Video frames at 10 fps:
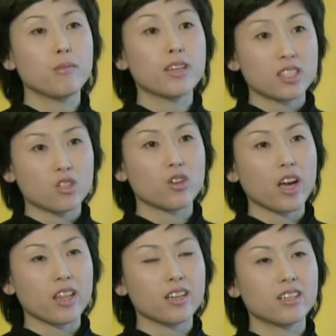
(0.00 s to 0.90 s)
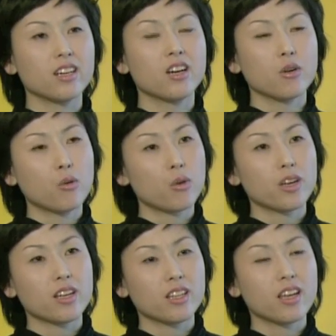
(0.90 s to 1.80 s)
mix together
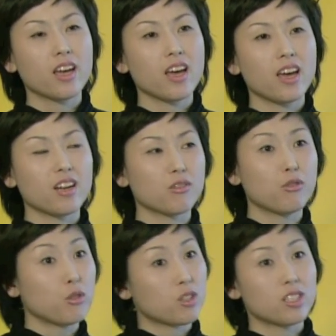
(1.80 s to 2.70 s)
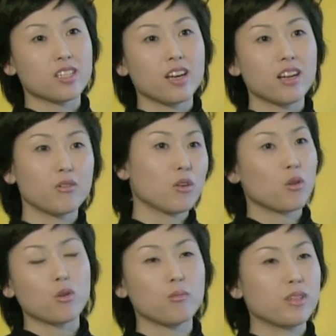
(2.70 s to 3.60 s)
Korean and fusion style. We
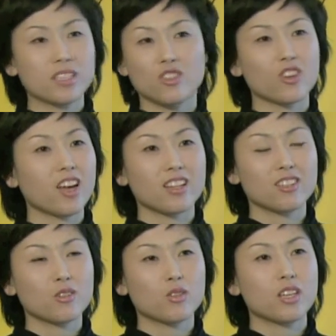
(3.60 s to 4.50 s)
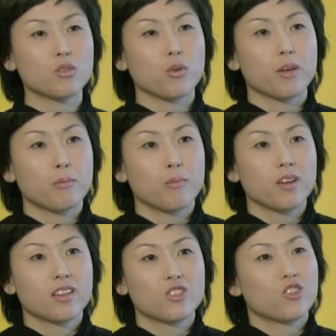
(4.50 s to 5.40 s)
all mix together, so that's why
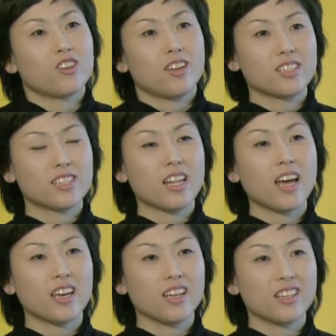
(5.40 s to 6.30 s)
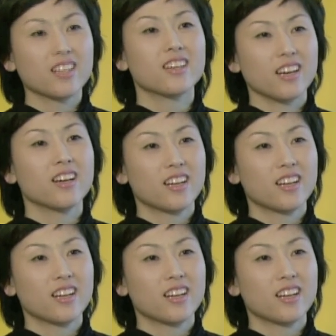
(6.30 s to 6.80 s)
students like it. Yeah.